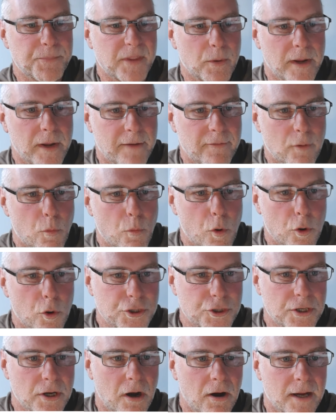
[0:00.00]
We have a
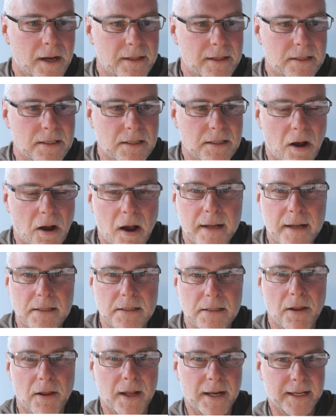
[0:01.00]
washer either side,
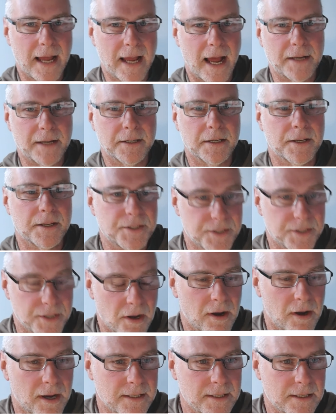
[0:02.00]
slightly
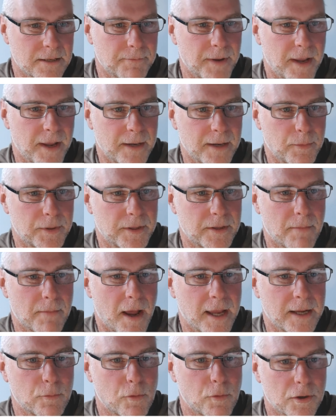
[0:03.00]
undersized compared with the
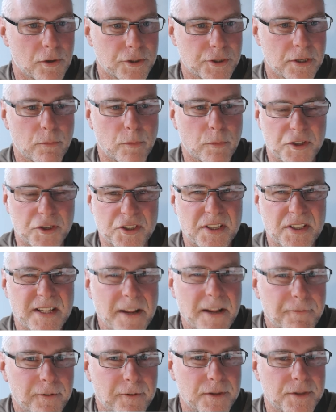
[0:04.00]
main washer, which
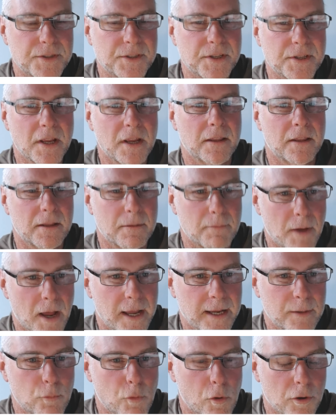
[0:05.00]
stiffens the
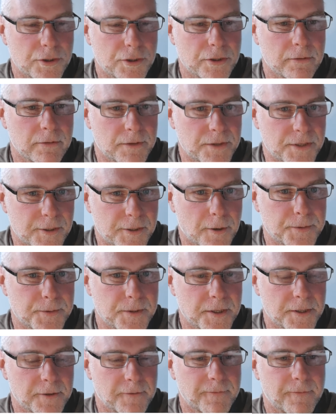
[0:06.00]
main washer and stops
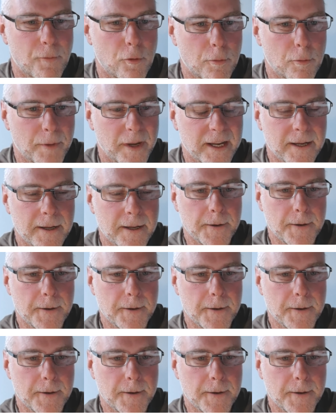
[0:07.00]
it deforming.